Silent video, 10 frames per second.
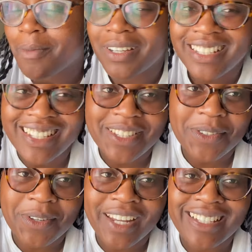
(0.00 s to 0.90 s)
But it's just
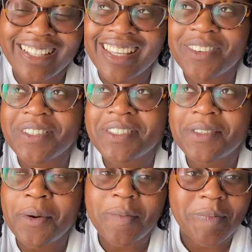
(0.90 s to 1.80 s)
so nice. Like, it was
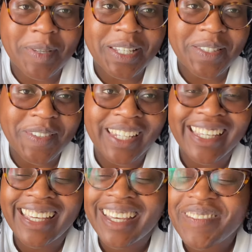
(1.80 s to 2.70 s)
so bittersweet,
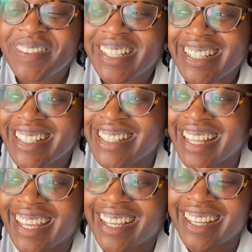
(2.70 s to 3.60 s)
because,
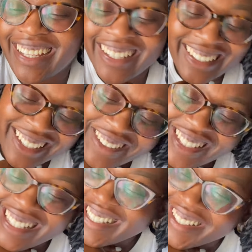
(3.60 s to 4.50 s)
like, it was
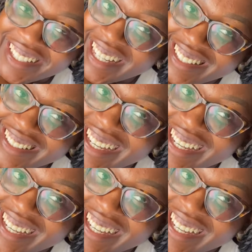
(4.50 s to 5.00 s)
just so nice, you